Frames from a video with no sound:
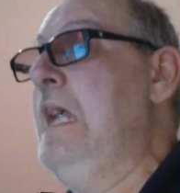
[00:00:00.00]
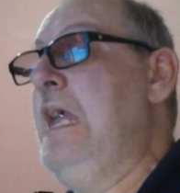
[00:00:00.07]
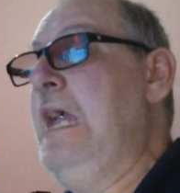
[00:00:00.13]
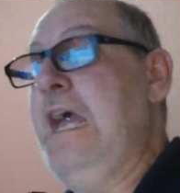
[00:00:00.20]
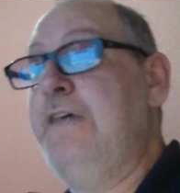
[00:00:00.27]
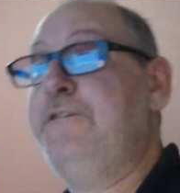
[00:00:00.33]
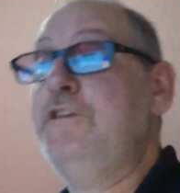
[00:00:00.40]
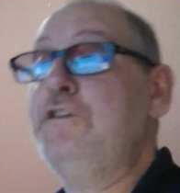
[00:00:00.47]

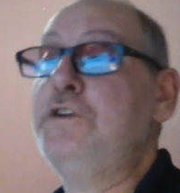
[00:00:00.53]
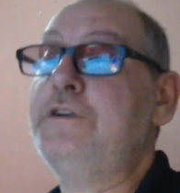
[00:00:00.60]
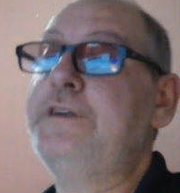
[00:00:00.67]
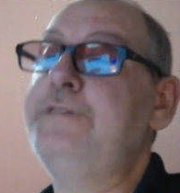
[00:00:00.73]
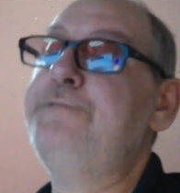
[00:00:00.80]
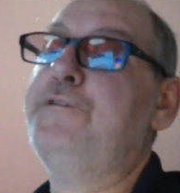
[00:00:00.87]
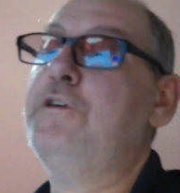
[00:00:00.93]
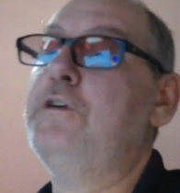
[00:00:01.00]
If you're
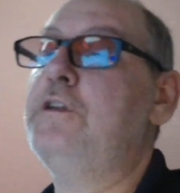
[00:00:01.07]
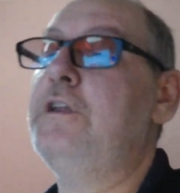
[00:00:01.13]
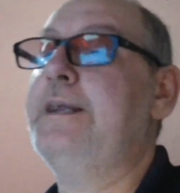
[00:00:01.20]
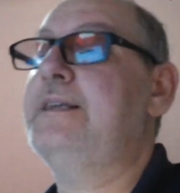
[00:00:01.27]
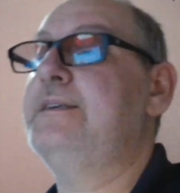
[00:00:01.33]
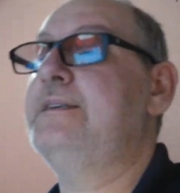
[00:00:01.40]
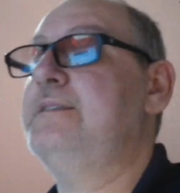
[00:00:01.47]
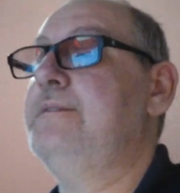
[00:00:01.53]
looking for
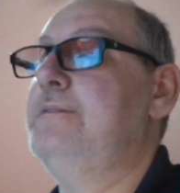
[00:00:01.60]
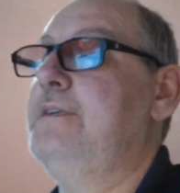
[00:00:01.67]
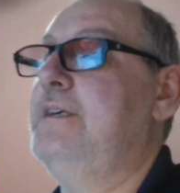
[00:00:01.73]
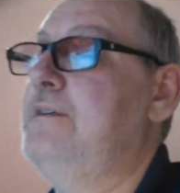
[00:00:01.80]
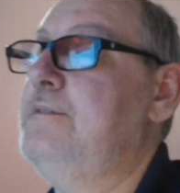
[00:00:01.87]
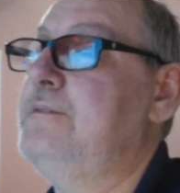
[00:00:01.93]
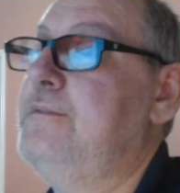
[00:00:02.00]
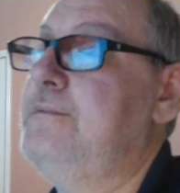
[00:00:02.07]
like
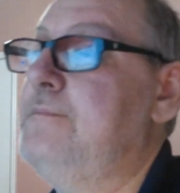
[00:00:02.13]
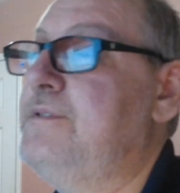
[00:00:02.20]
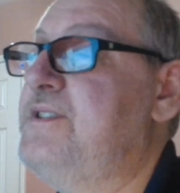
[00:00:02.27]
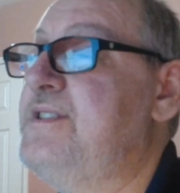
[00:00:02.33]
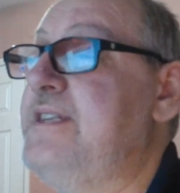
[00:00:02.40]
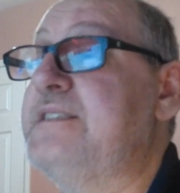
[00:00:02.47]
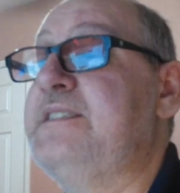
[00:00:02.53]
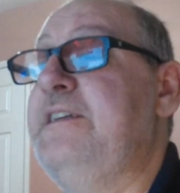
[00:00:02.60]
a
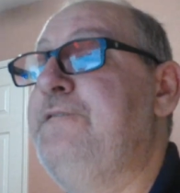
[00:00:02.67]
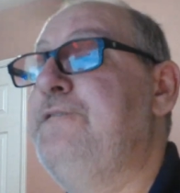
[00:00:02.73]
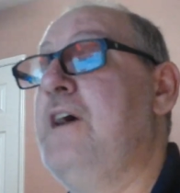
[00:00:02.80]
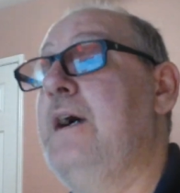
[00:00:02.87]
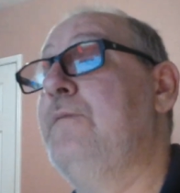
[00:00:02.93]
65